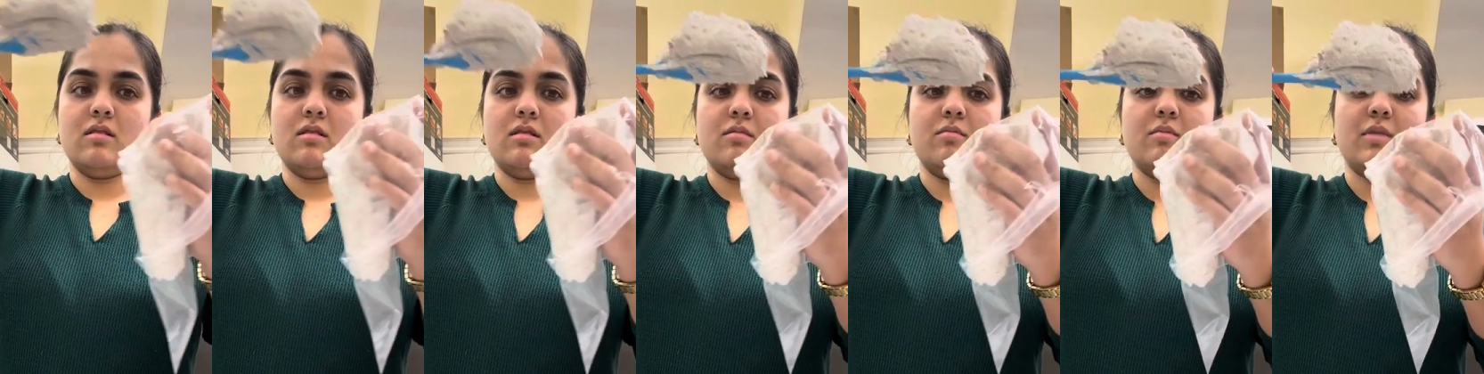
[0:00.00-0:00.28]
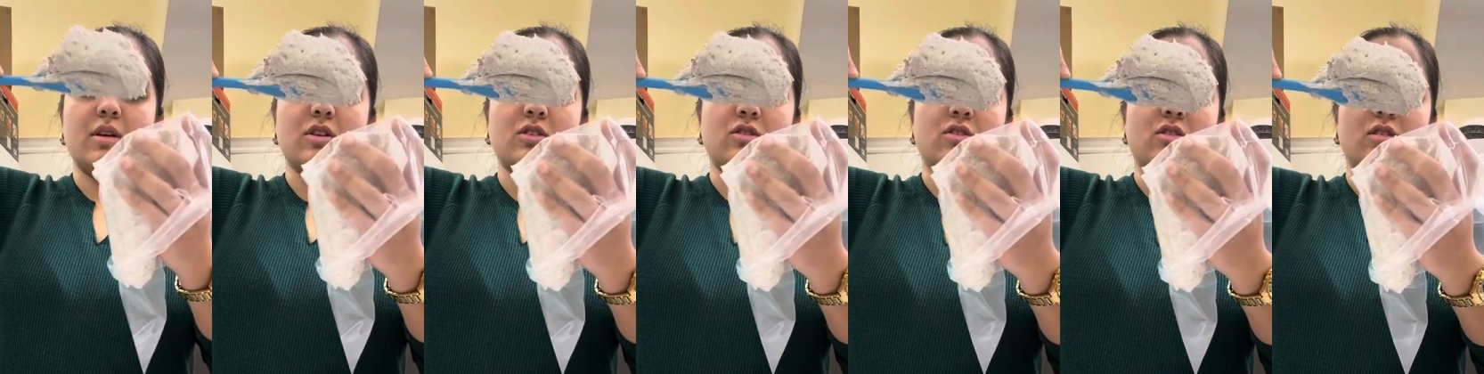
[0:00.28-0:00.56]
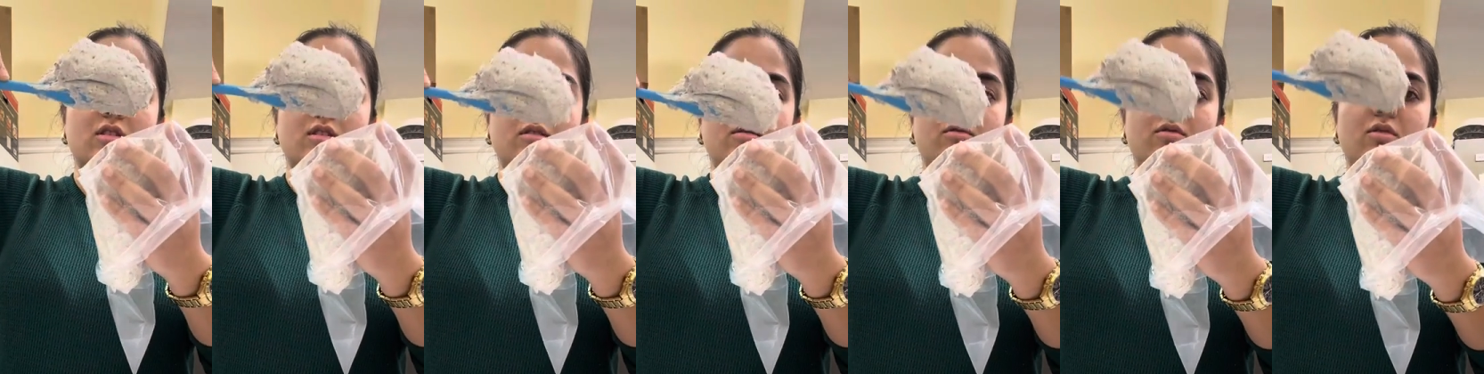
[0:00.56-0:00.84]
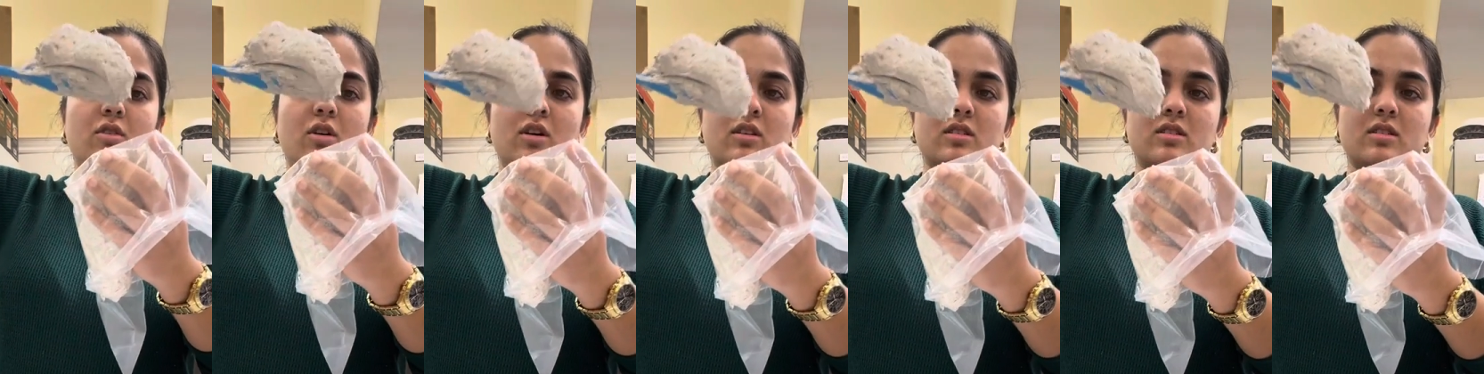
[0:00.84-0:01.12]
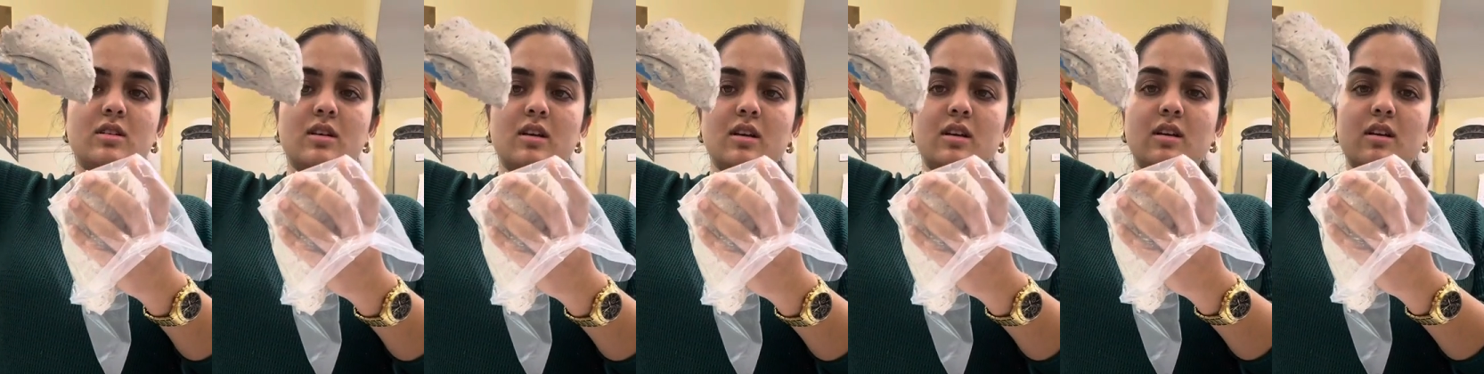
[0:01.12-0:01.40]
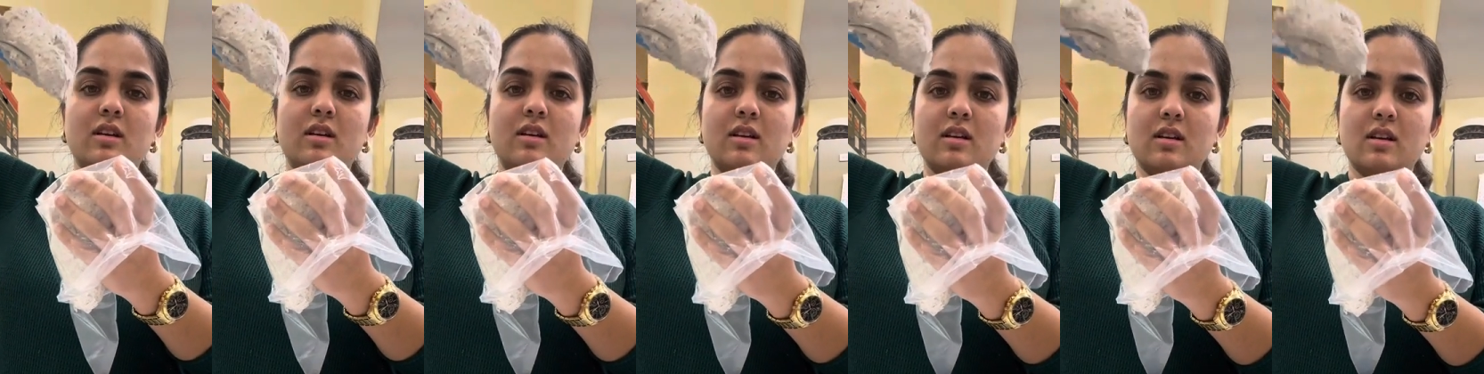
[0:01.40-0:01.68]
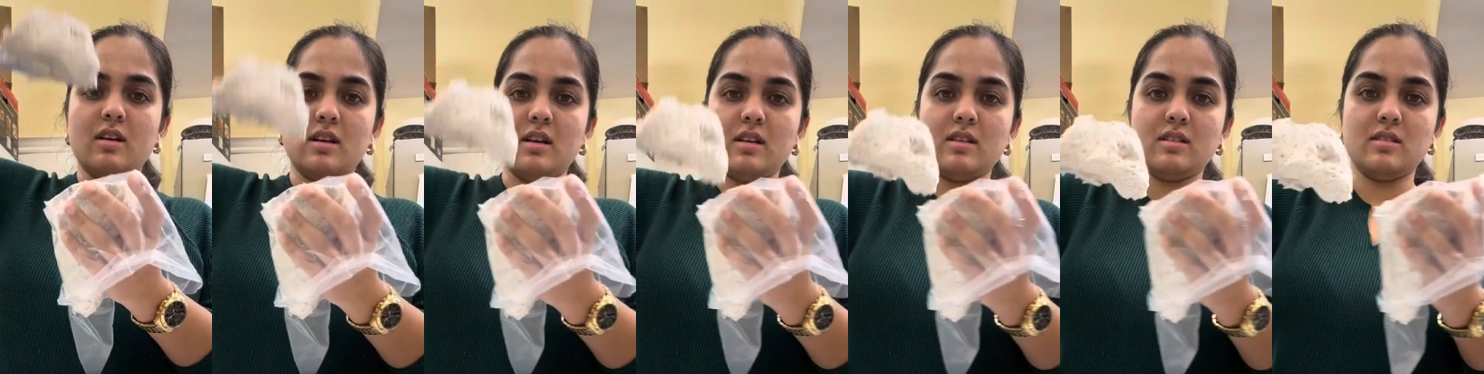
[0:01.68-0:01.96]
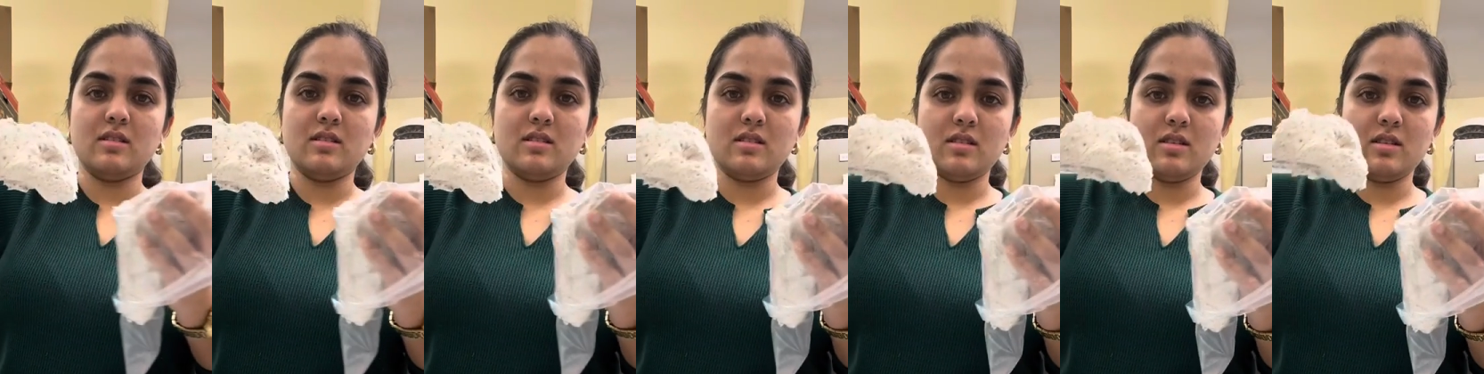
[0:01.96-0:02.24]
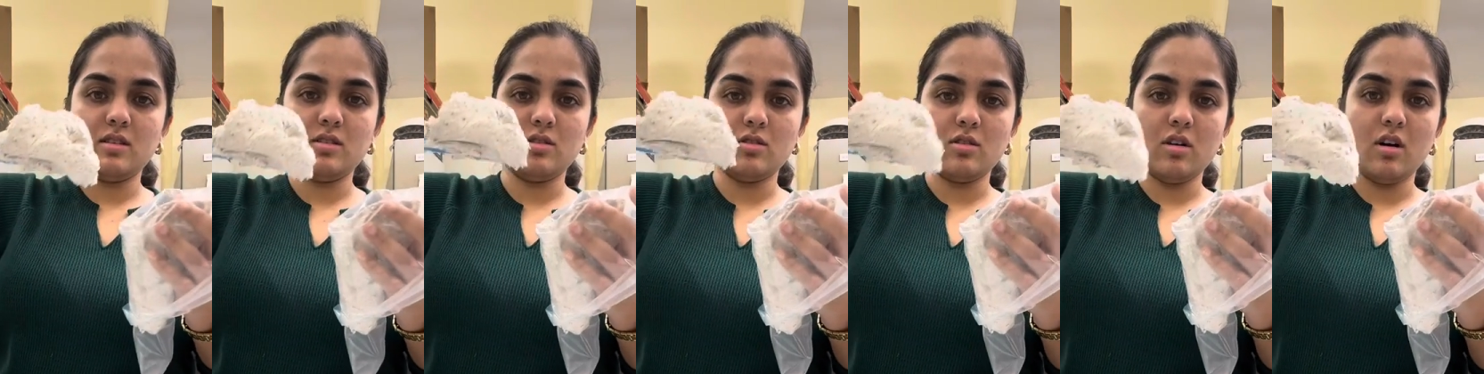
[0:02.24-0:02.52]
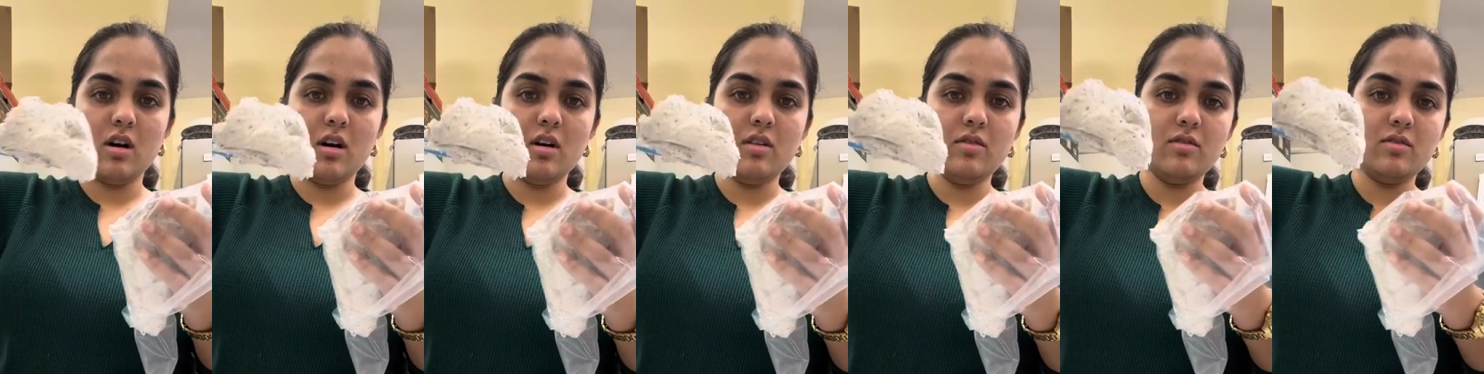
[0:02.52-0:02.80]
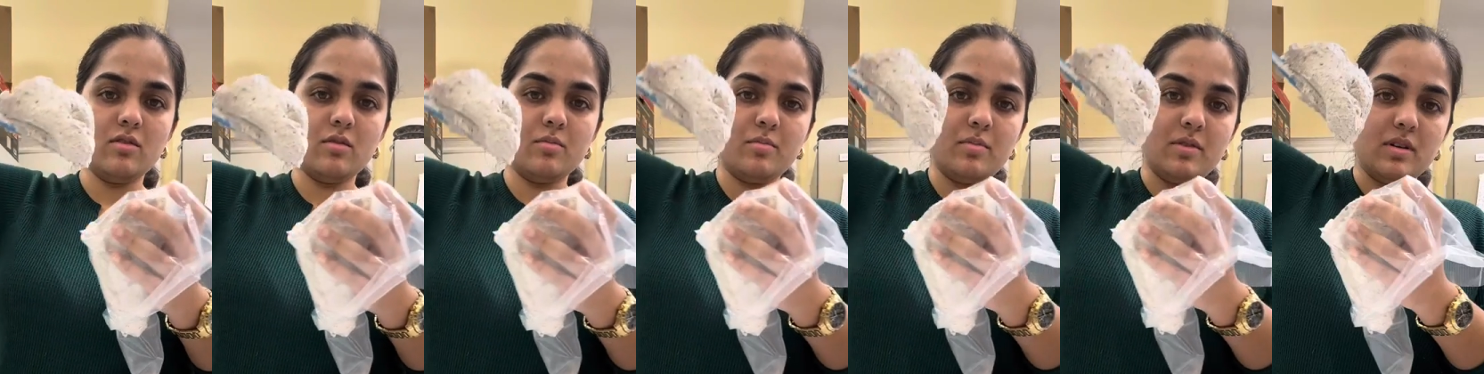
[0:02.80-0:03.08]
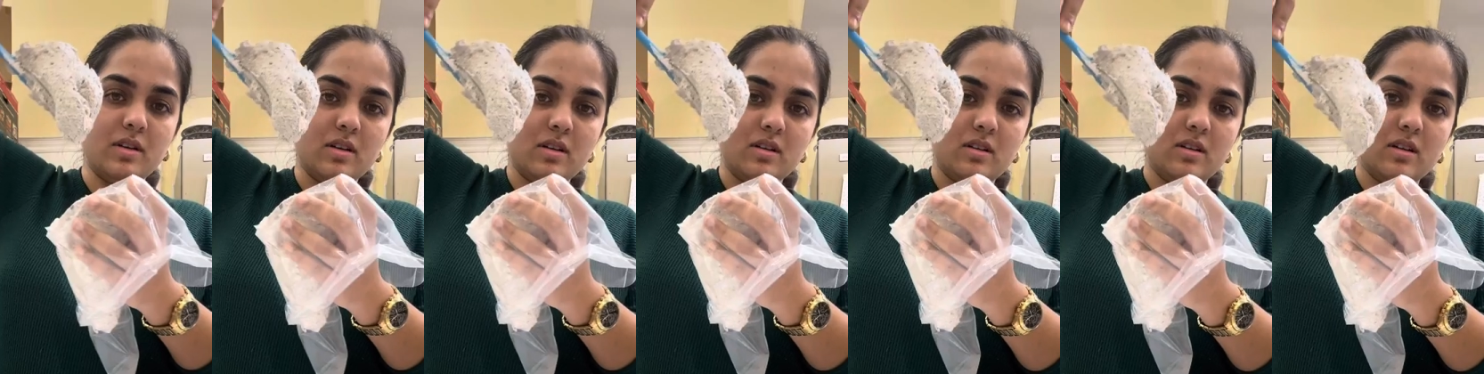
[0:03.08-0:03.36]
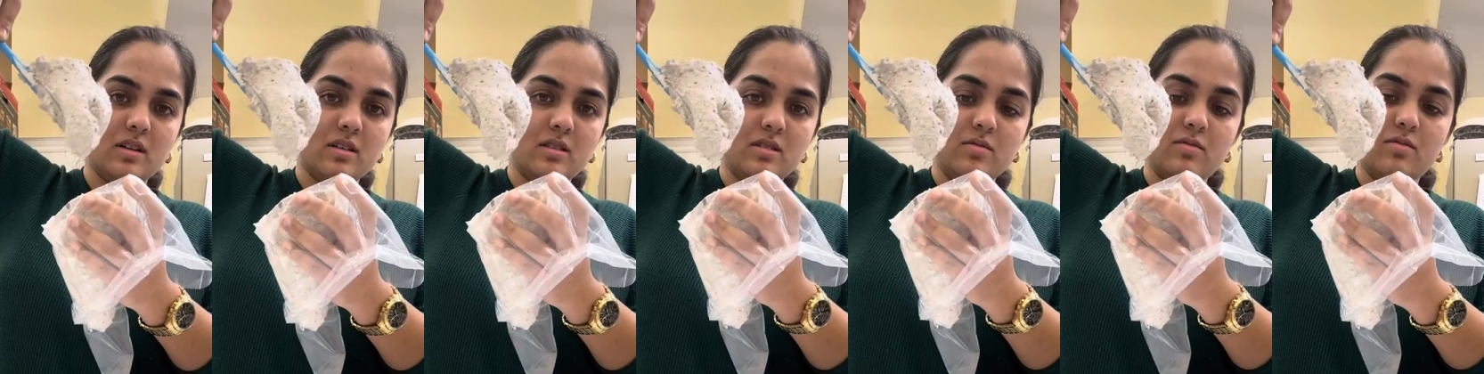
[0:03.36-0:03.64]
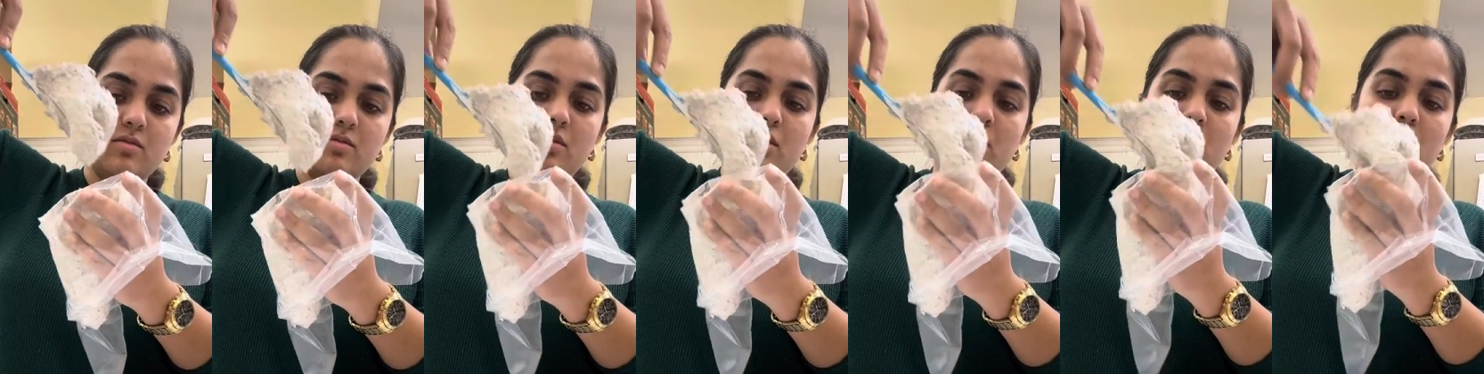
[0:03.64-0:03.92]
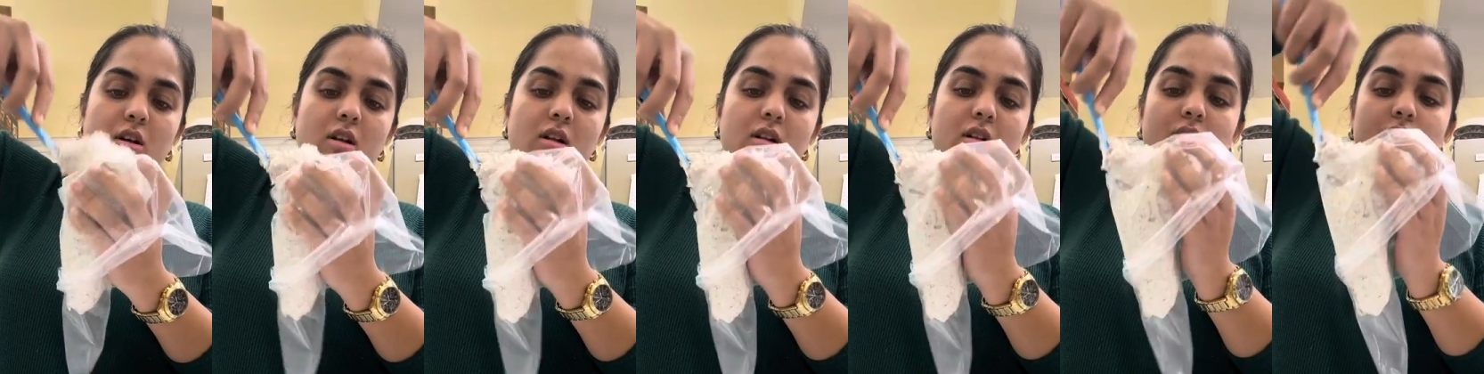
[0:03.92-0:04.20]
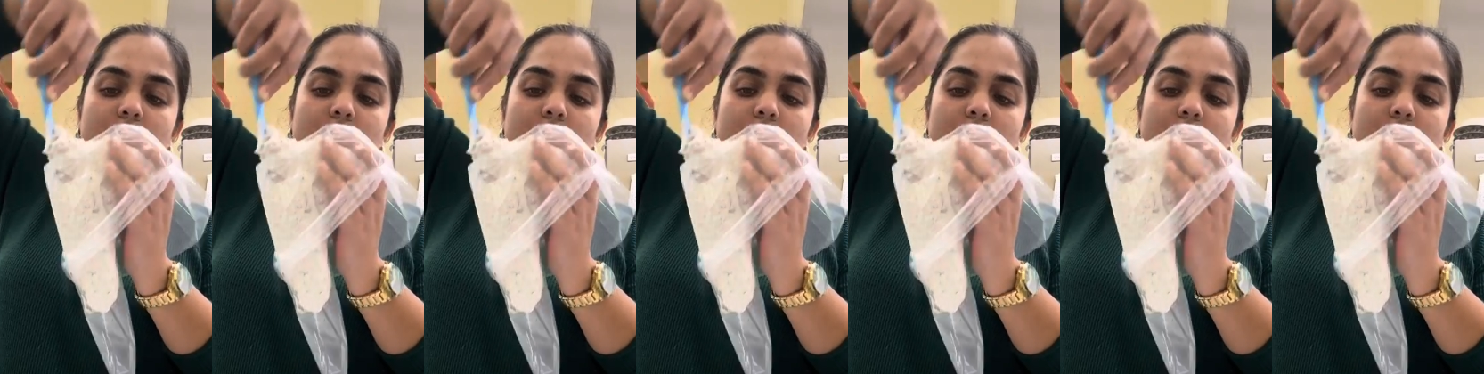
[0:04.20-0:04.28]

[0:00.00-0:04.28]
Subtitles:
Make sure the frosting is soft but it doesn't fall.